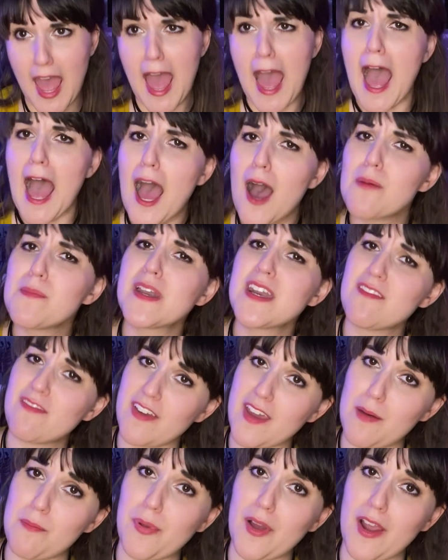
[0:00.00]
How many
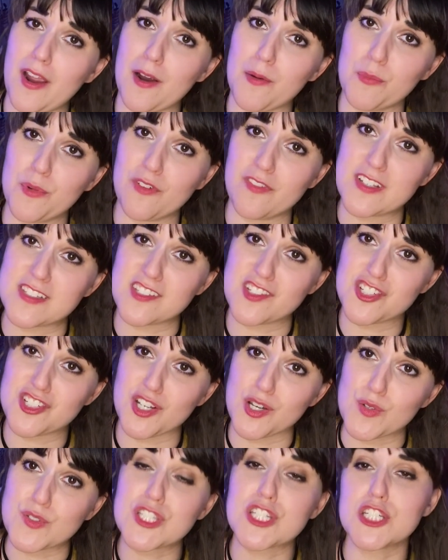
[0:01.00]
vampire movies and
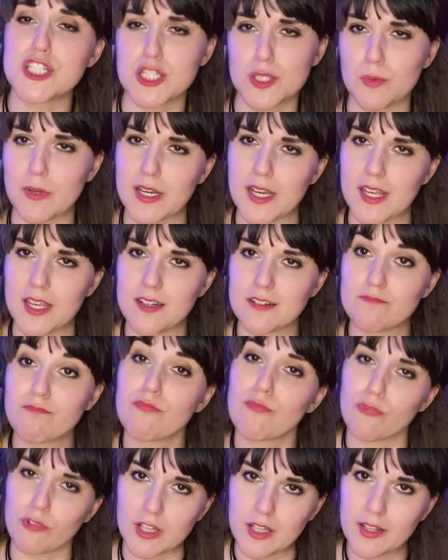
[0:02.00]
shows do we need,
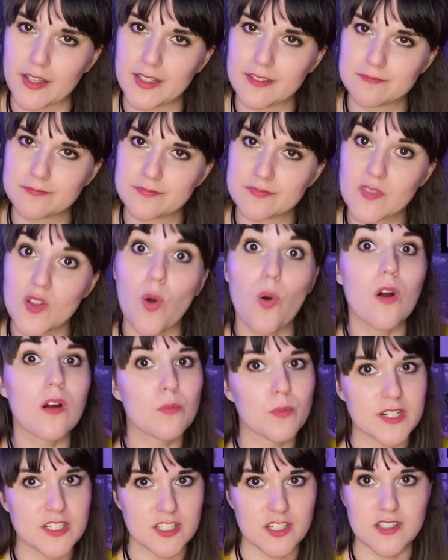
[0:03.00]
really? Or
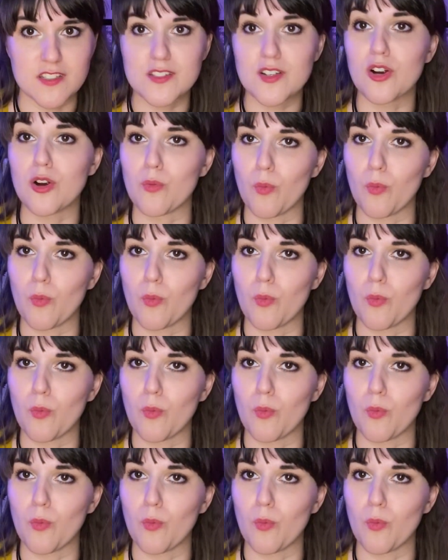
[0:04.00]
witches or